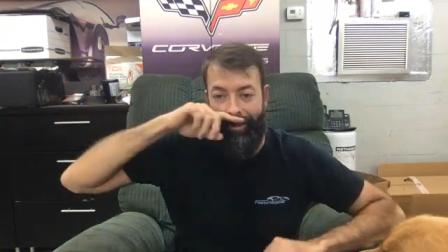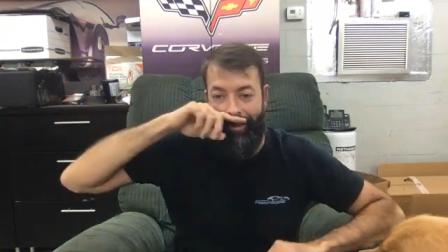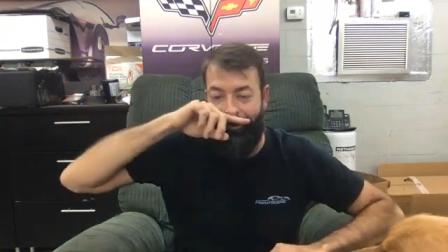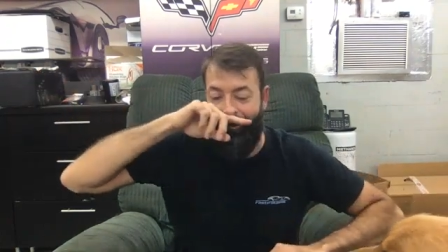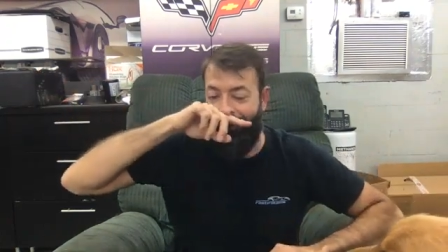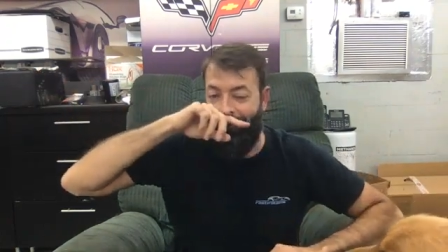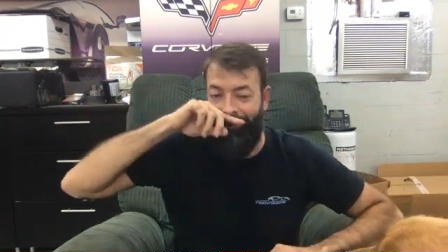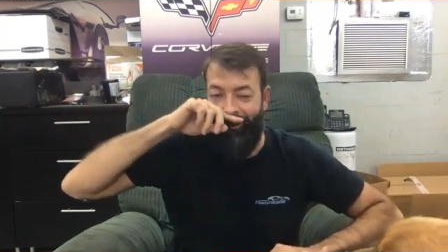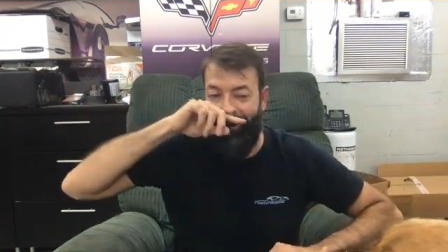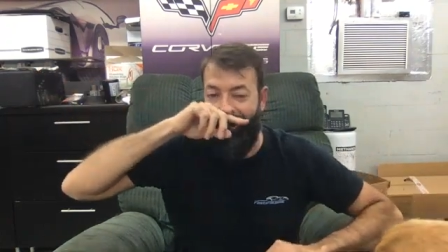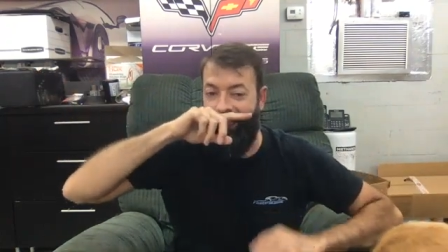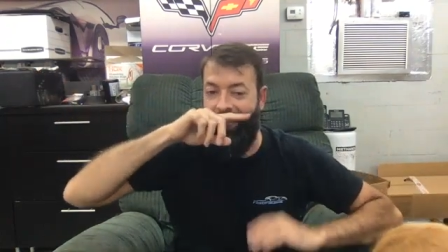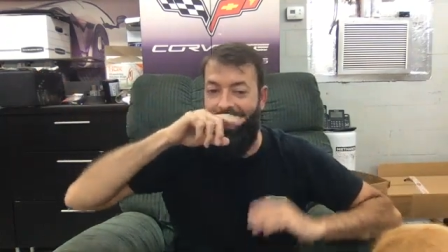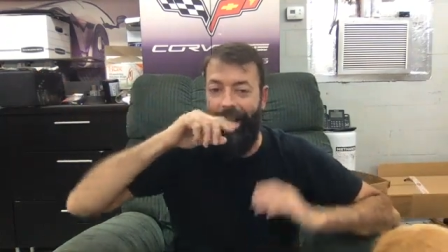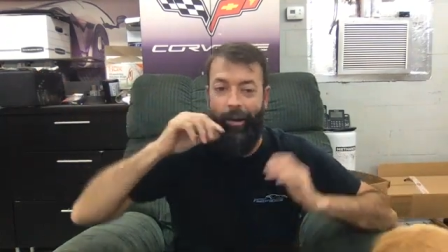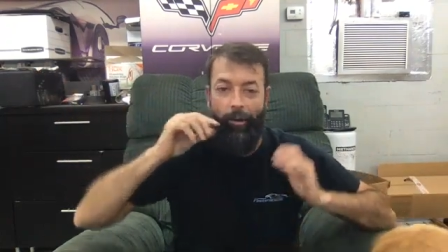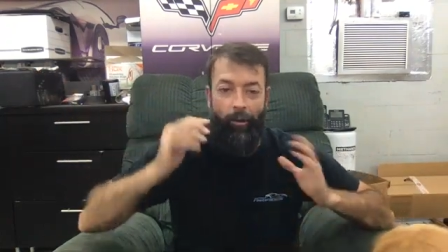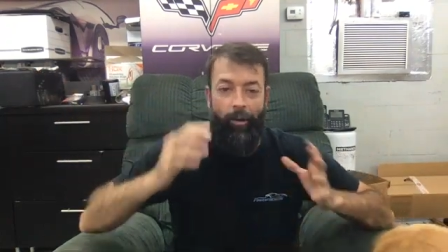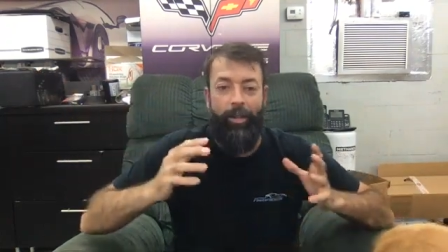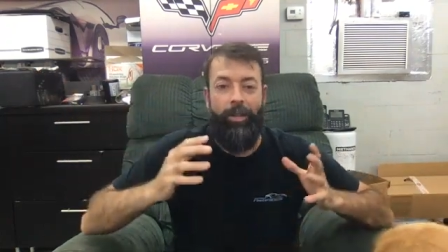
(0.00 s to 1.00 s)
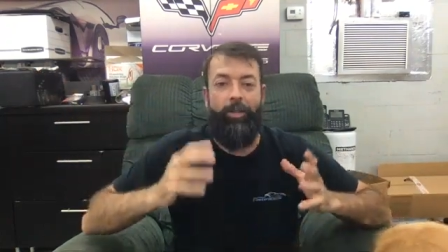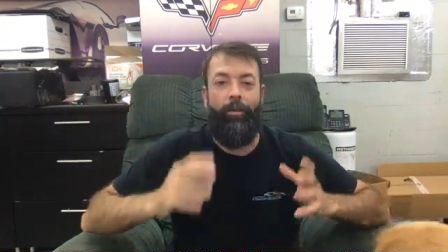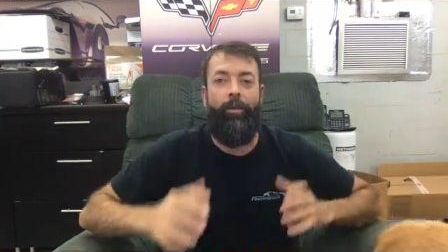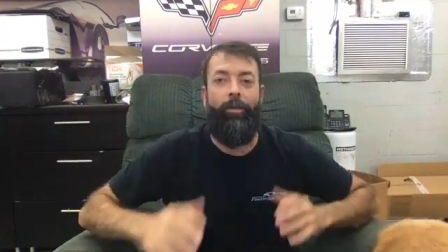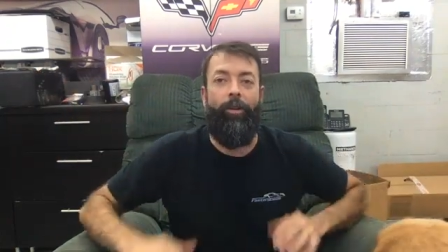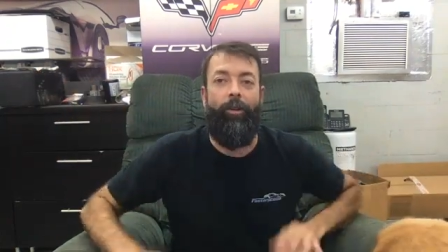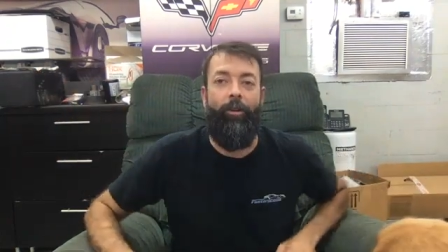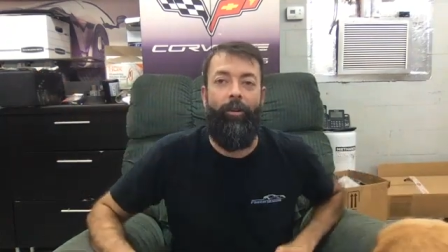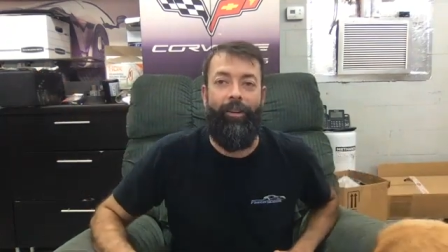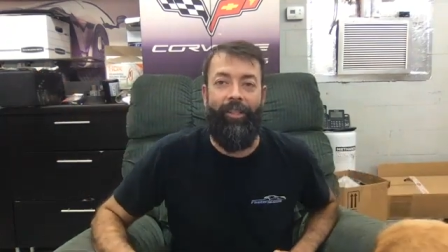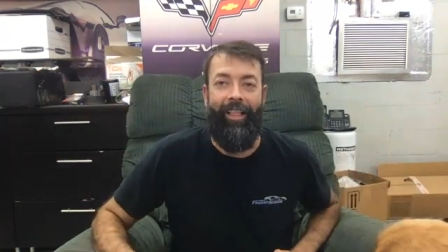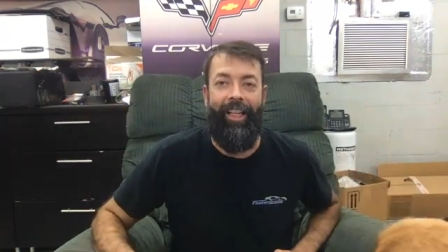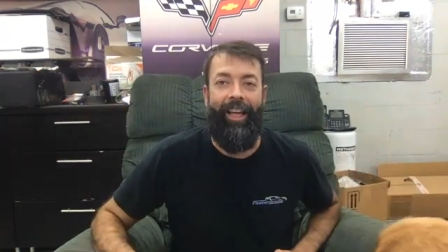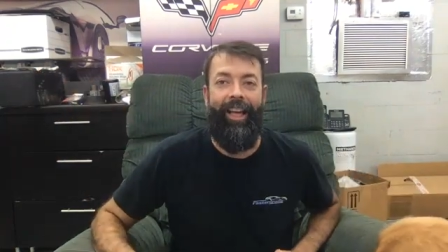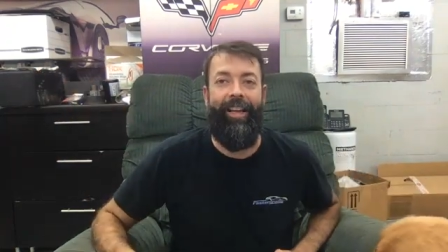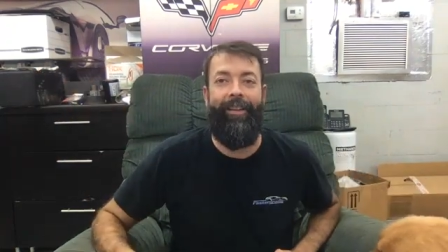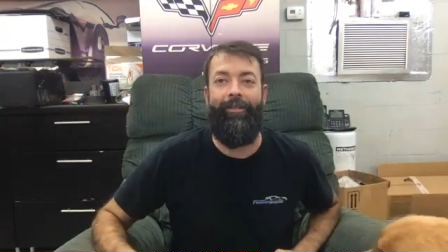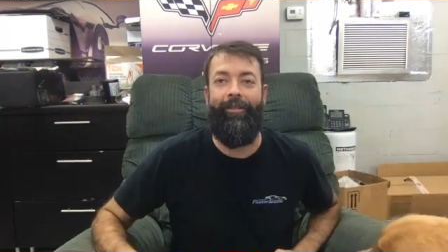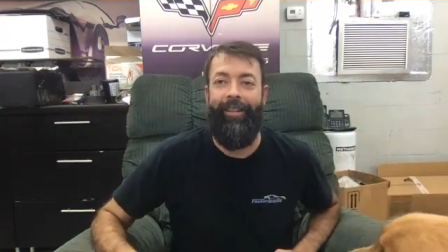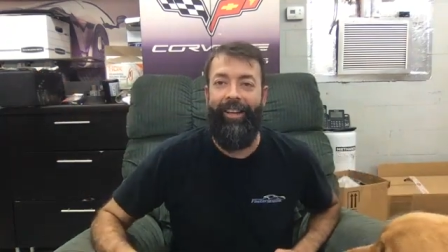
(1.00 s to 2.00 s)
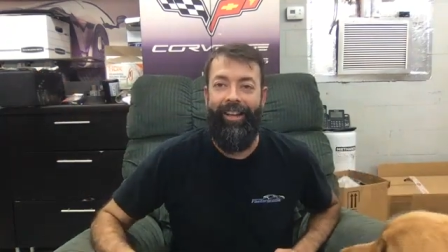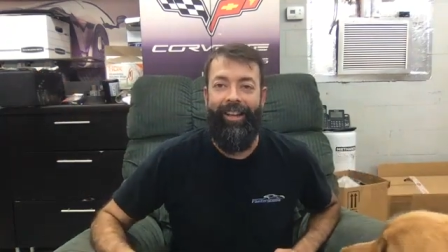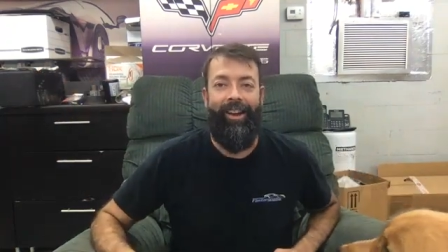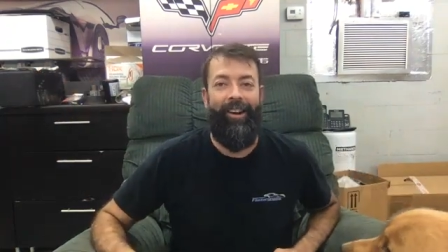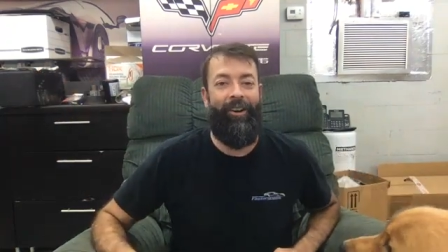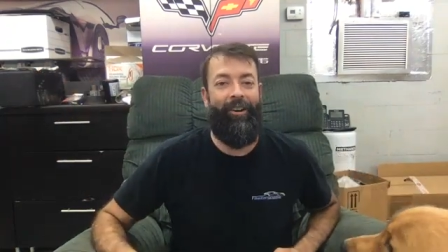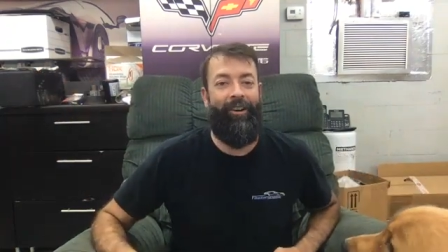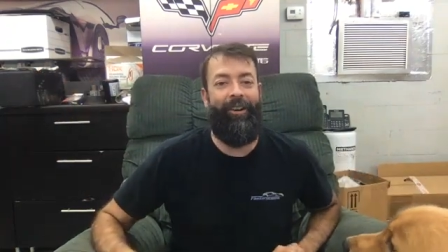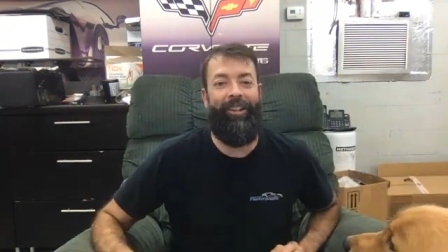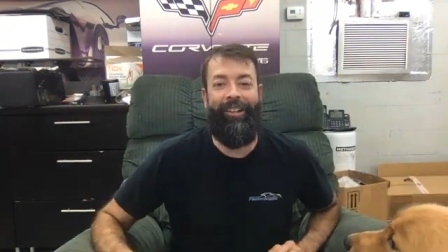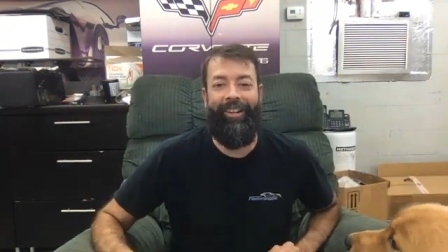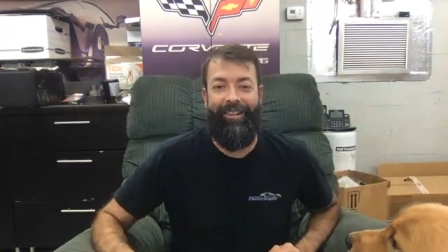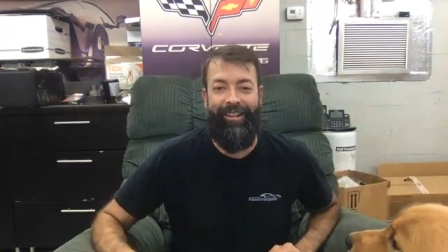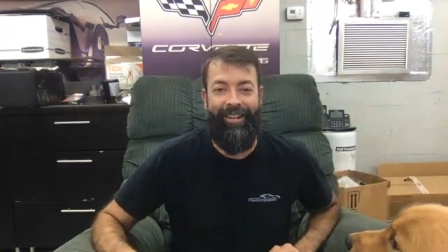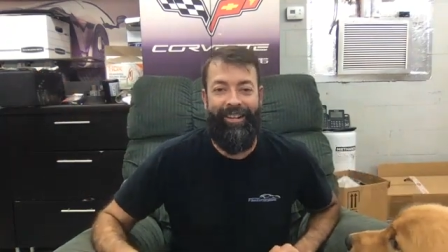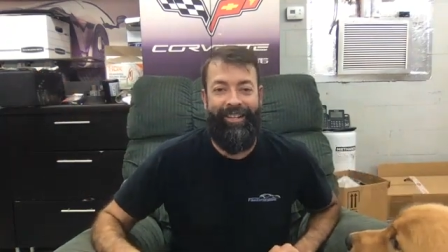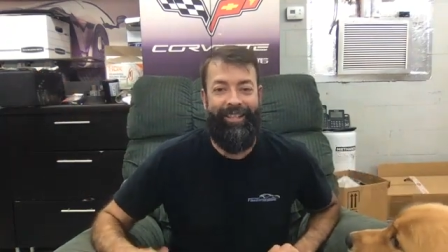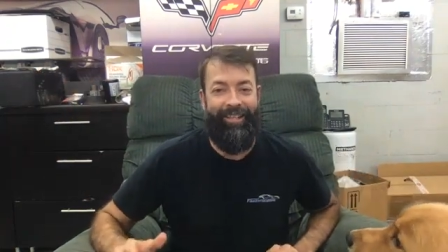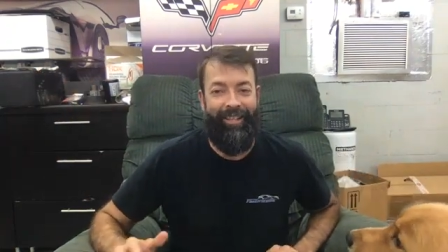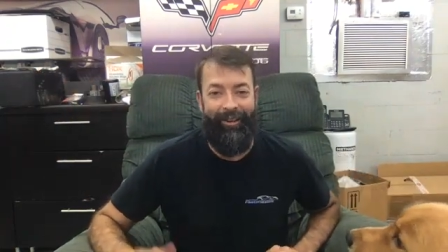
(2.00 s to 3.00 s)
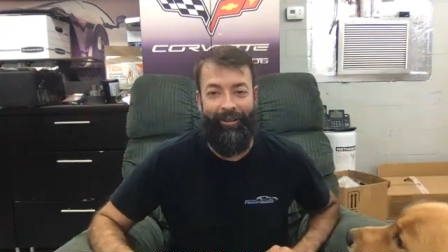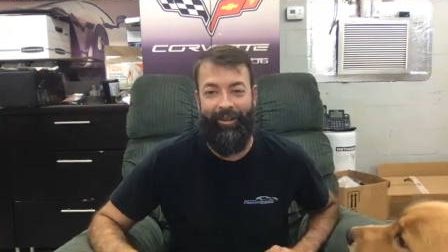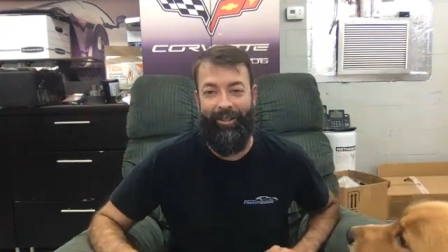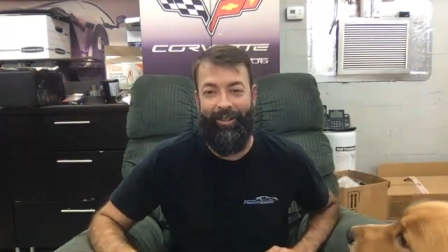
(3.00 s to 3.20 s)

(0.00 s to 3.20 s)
It was really, I wish we were going live earlier, because it was a